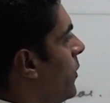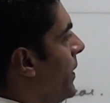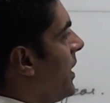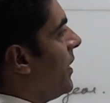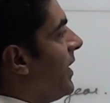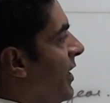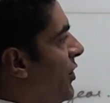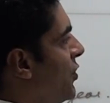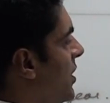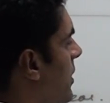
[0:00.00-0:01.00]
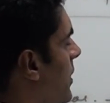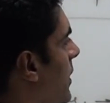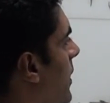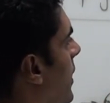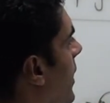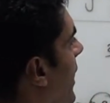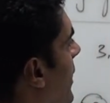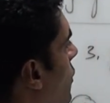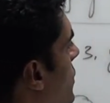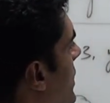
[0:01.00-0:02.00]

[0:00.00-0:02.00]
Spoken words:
would be initial into